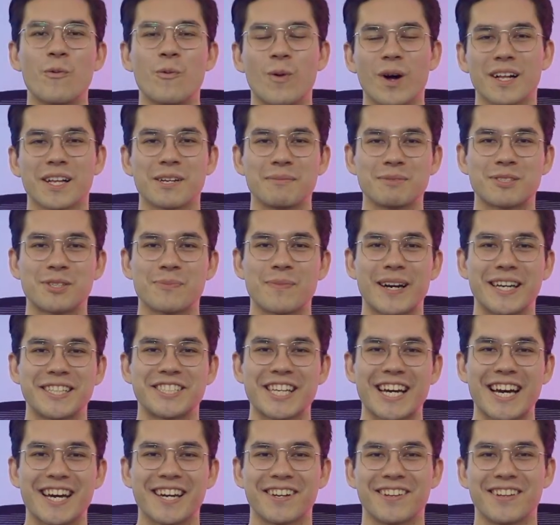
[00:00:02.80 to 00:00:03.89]
welcome to my
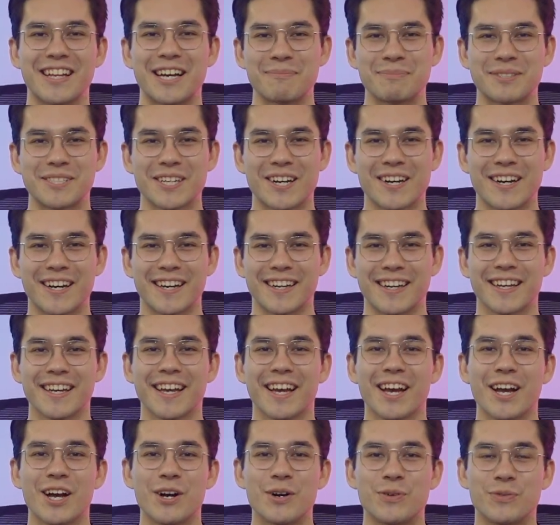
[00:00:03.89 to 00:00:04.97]
channel. I'm Don.